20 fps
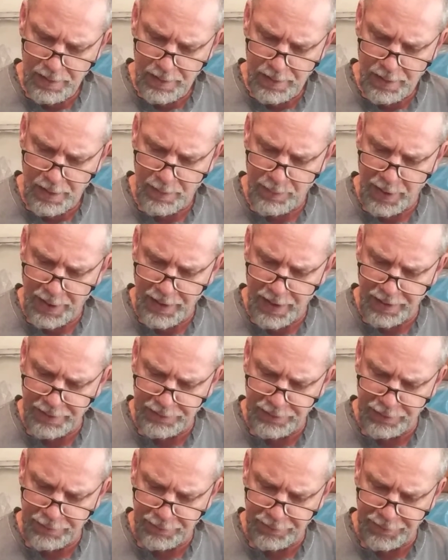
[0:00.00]
By
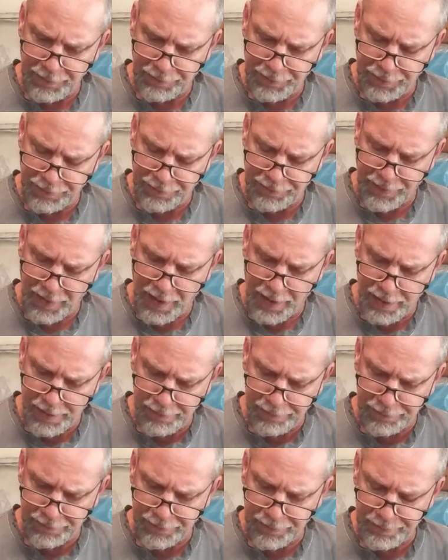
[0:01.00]

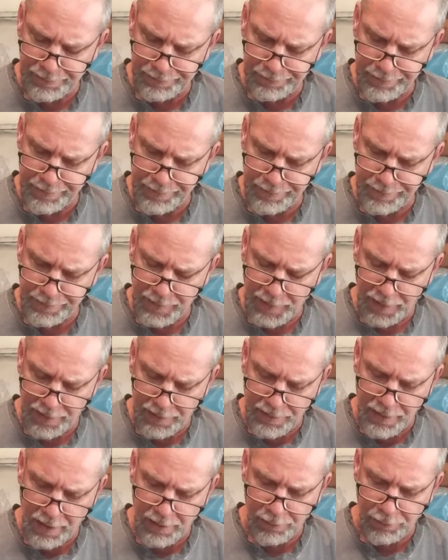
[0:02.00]
1955,
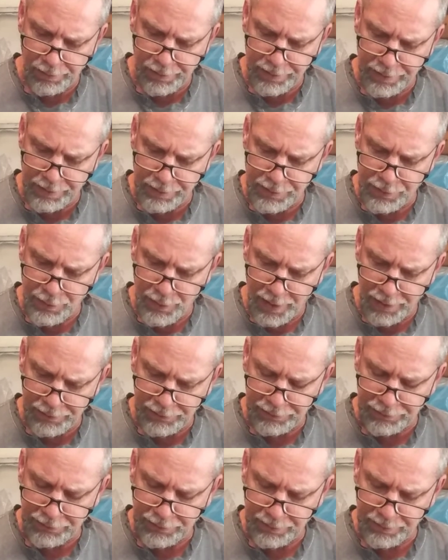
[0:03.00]
not only the
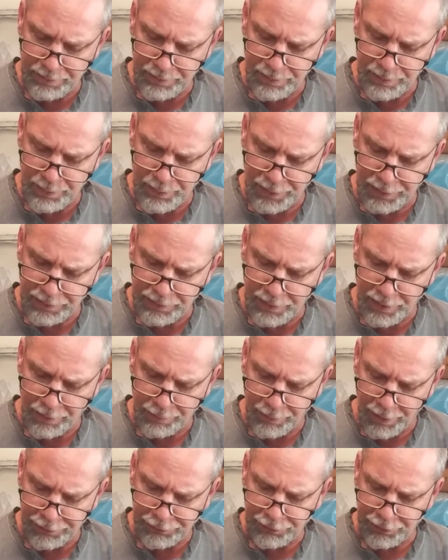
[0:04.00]
U.S., but
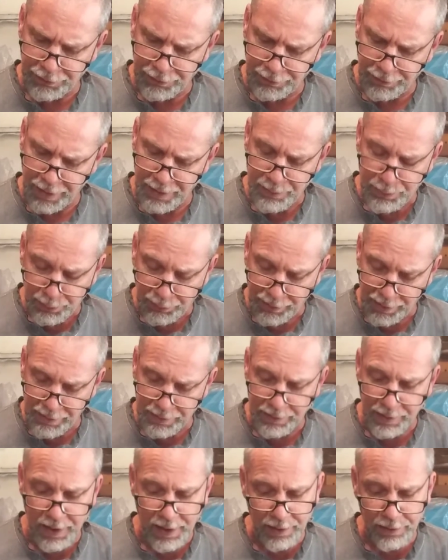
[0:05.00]
Russia and Great
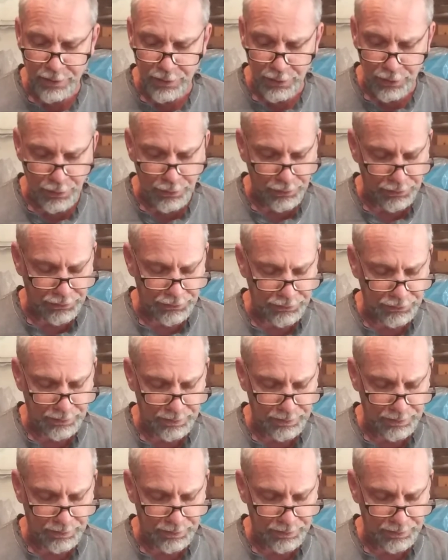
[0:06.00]
Britain had nukes.